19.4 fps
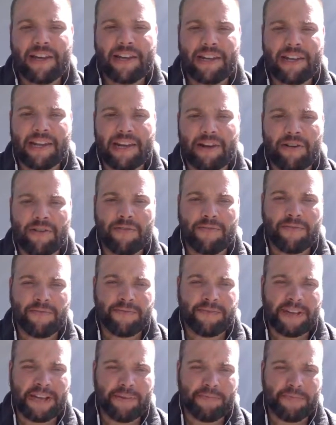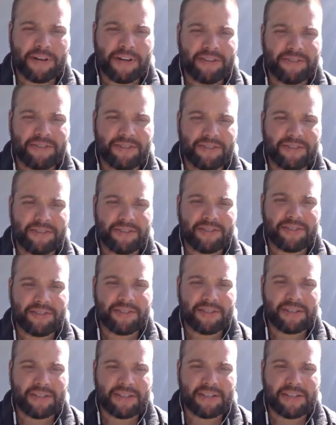Now, flight prices
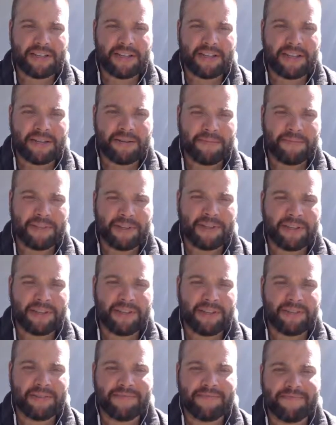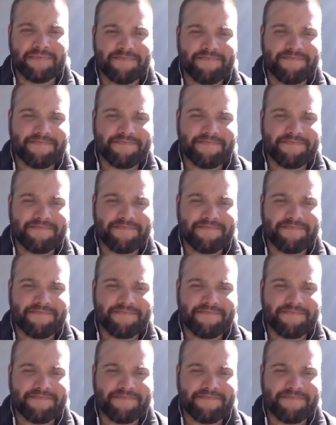can